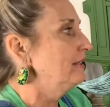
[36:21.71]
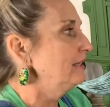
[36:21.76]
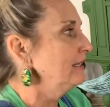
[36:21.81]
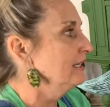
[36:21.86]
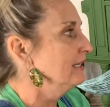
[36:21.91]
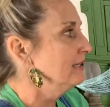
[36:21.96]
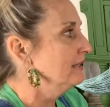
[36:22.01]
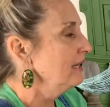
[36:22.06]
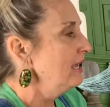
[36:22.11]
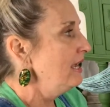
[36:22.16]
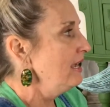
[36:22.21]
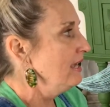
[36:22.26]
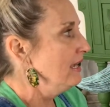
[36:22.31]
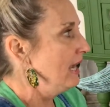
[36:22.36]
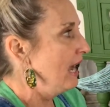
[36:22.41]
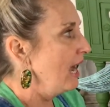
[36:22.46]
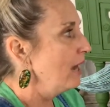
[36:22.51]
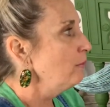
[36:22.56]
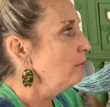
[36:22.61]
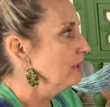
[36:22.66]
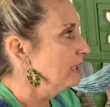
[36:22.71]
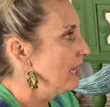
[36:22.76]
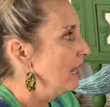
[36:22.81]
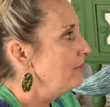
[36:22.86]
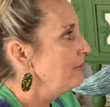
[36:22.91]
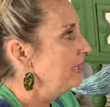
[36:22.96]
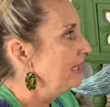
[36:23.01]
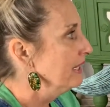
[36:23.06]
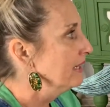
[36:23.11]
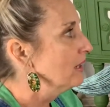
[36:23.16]
And I would come
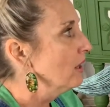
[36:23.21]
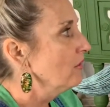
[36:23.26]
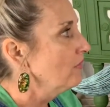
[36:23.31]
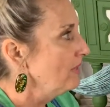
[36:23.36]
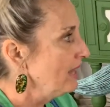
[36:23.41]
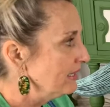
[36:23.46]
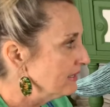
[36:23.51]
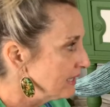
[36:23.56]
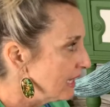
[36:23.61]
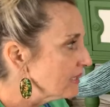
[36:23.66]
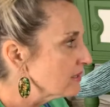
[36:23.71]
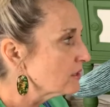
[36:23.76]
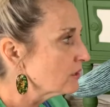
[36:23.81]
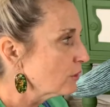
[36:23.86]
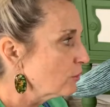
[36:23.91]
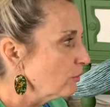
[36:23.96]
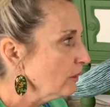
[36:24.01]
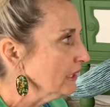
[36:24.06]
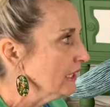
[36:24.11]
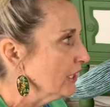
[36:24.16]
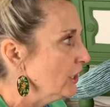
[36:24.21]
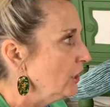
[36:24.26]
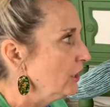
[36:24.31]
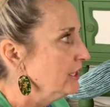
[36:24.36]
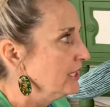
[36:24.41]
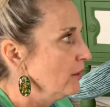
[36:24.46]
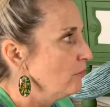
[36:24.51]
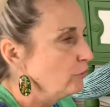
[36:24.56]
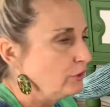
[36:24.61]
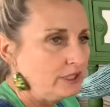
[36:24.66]
in and go, that does look really good and
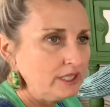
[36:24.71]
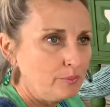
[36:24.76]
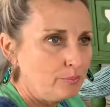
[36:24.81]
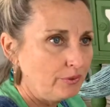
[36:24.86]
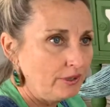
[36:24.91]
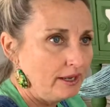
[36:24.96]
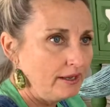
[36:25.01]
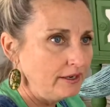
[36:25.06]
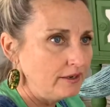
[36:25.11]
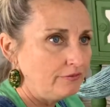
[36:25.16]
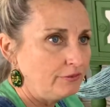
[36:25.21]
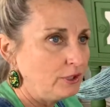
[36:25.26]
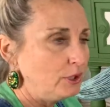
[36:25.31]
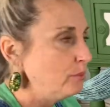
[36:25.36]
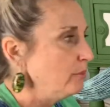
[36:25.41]
I'm really proud of you,